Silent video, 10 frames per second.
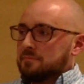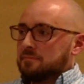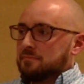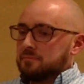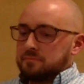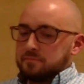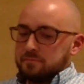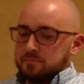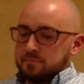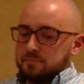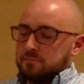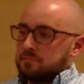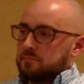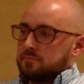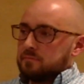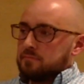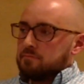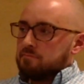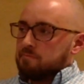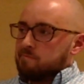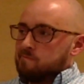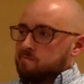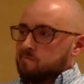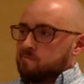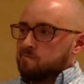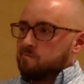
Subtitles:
The person shown says nothing.